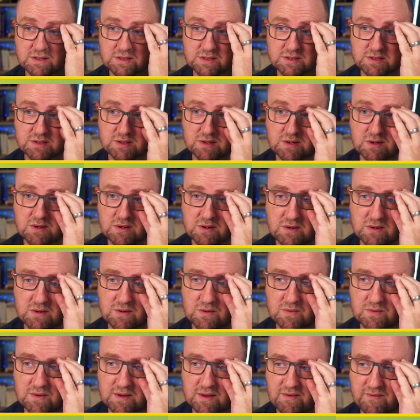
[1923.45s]

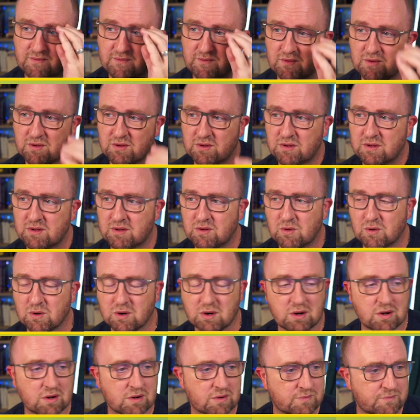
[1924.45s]
So it's full,
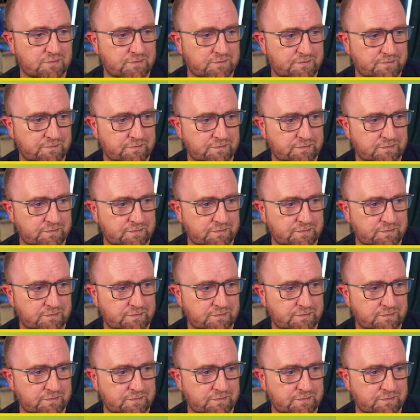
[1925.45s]
or